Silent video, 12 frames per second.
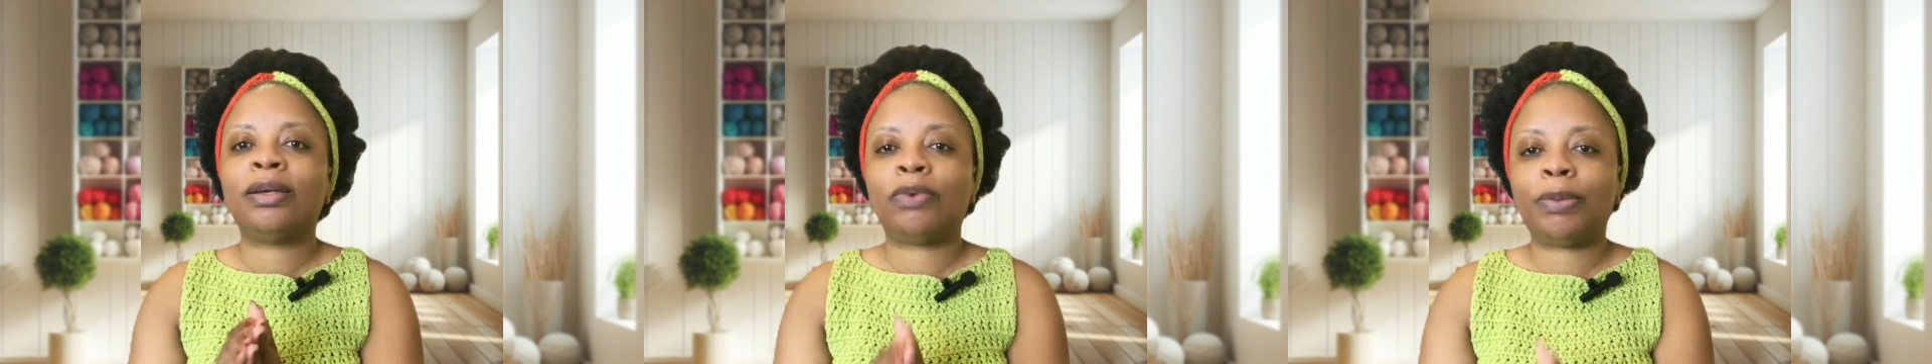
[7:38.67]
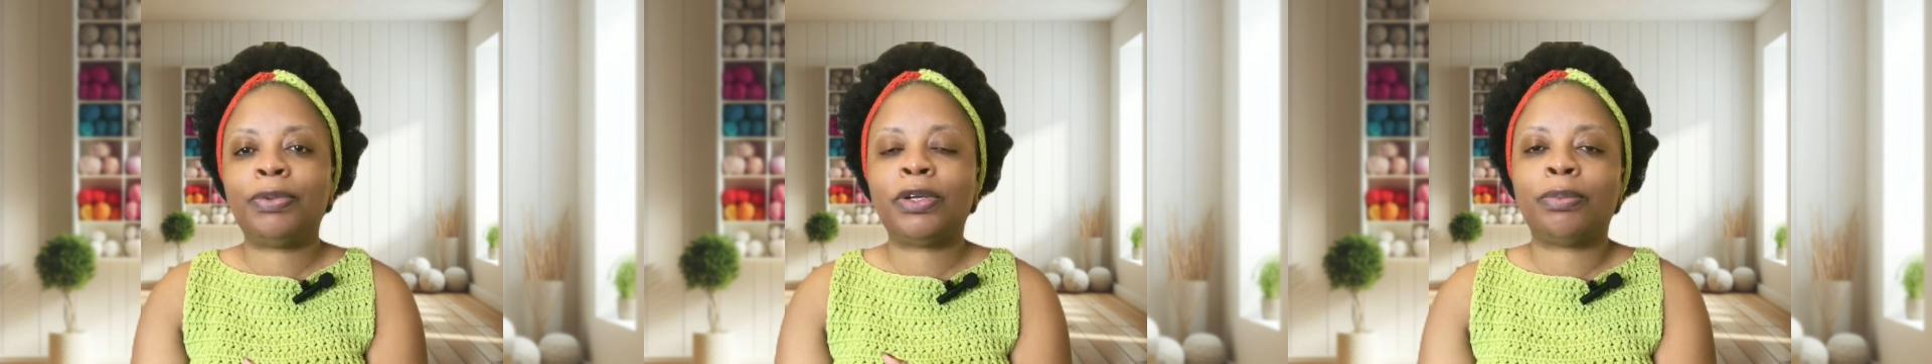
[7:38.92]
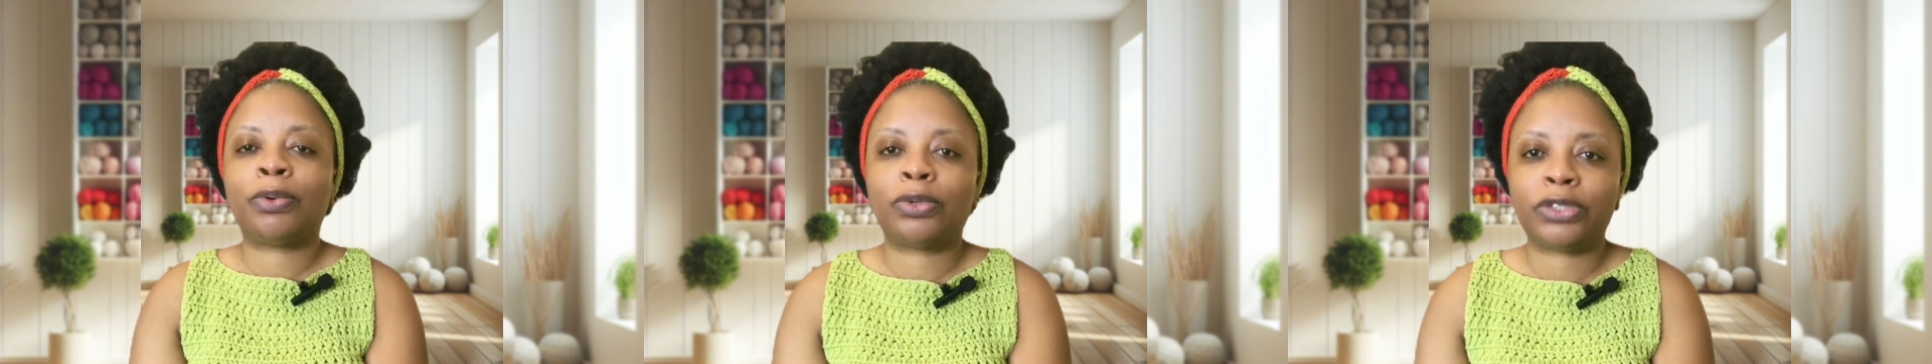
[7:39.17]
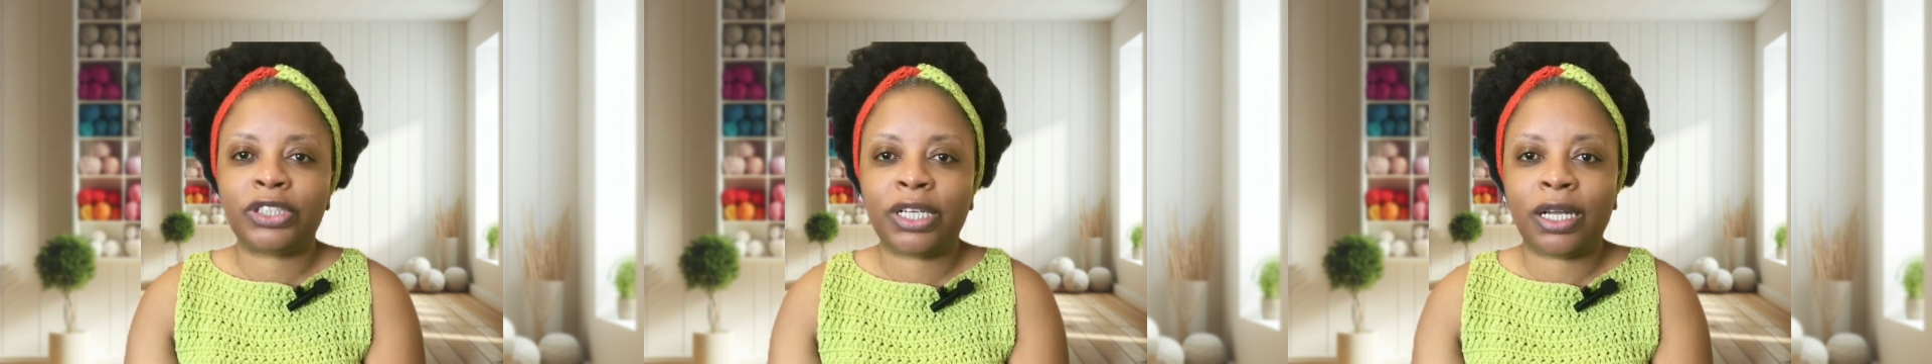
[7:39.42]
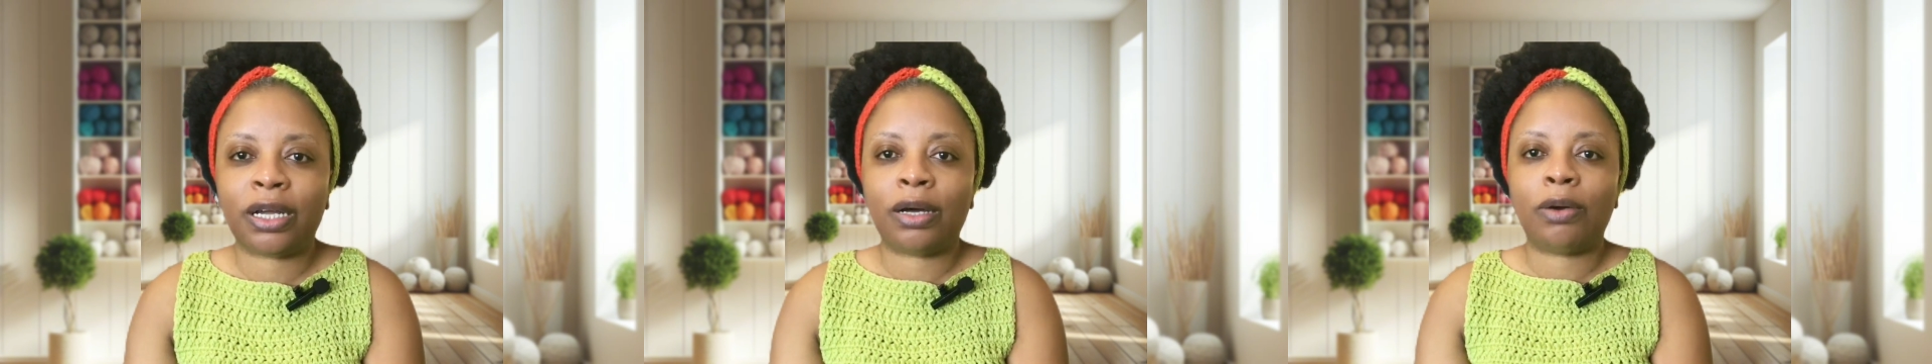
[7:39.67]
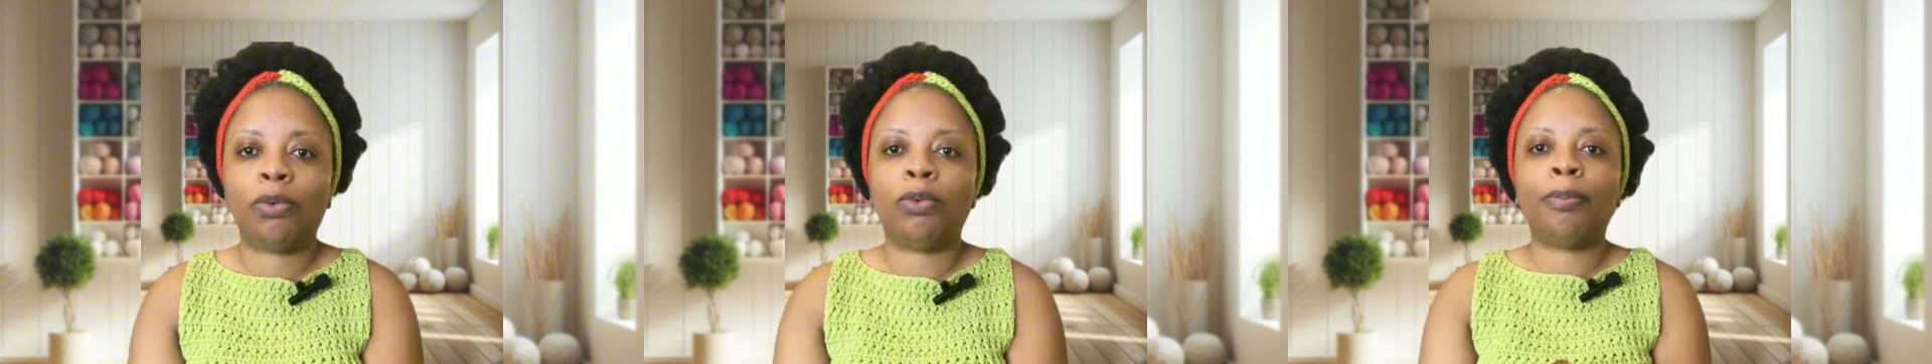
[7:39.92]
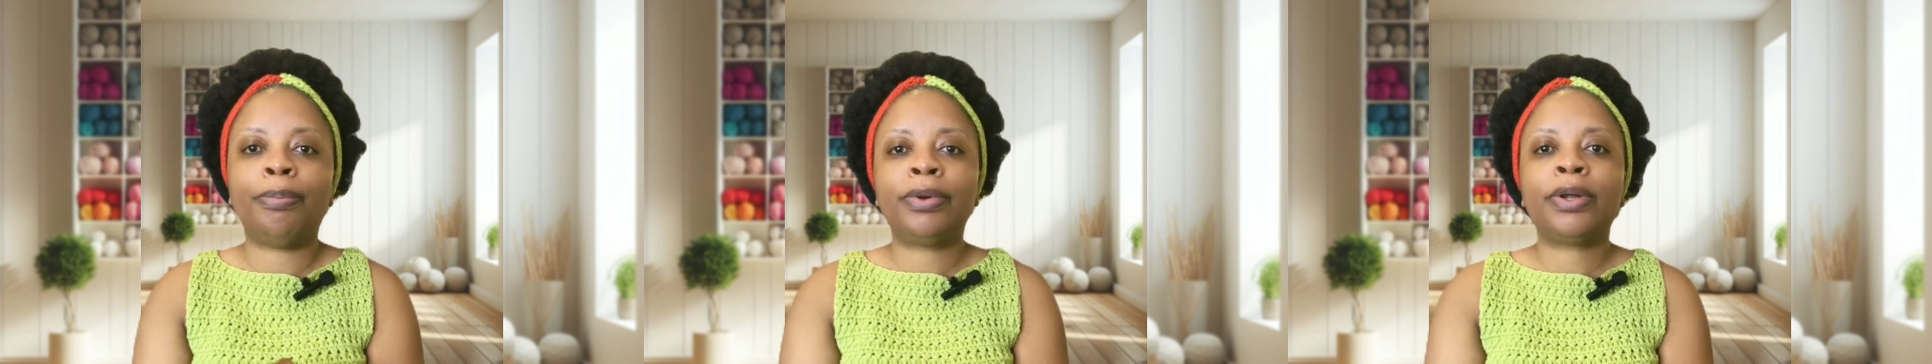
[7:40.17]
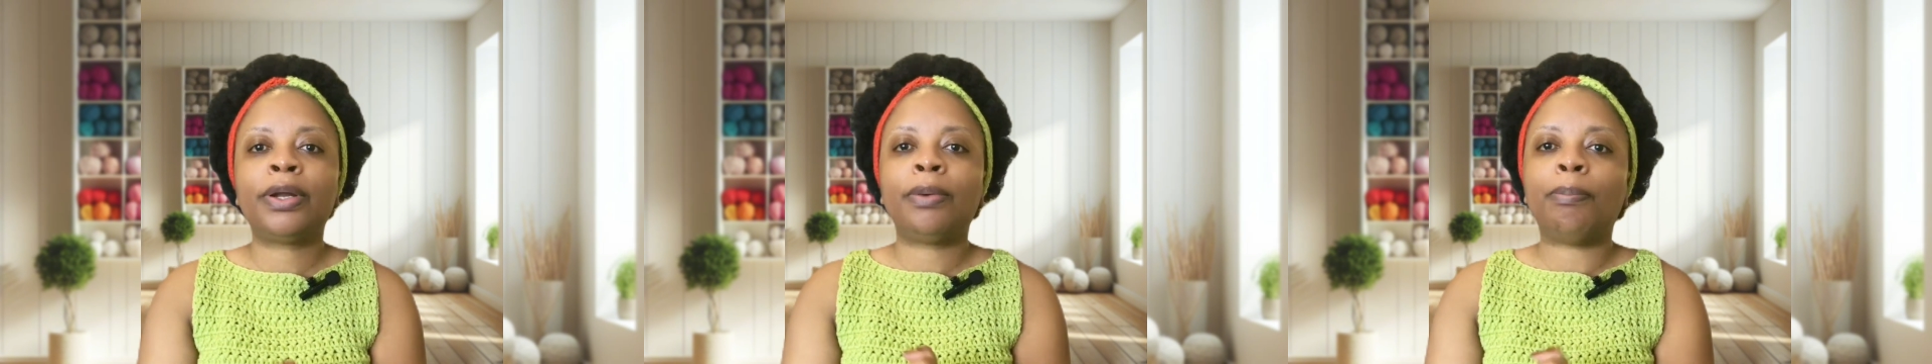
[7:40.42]
reputable crocheter will
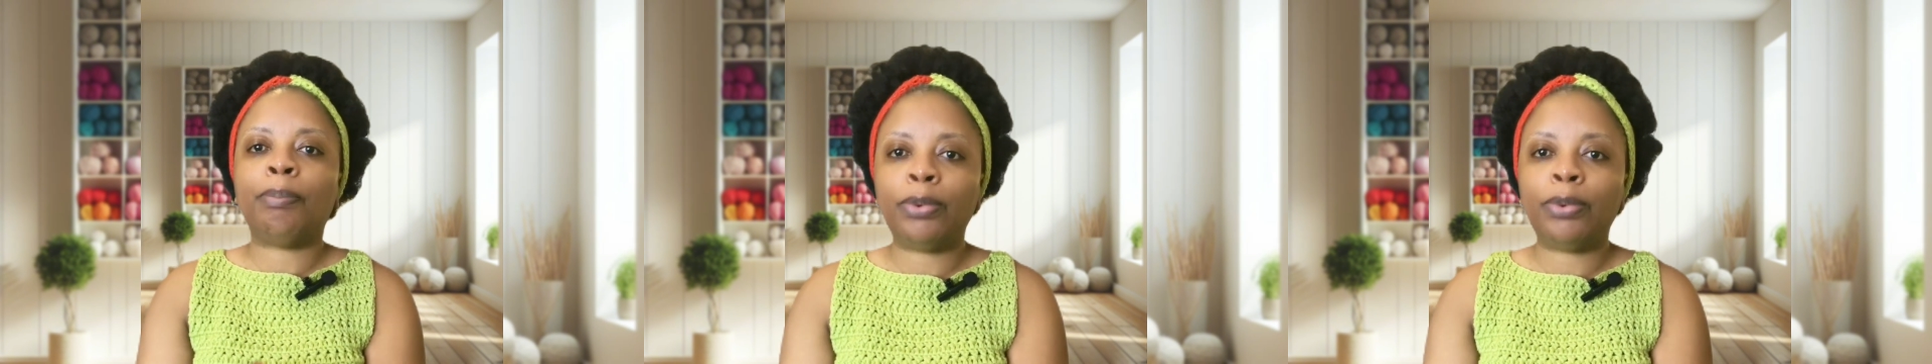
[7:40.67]
put out a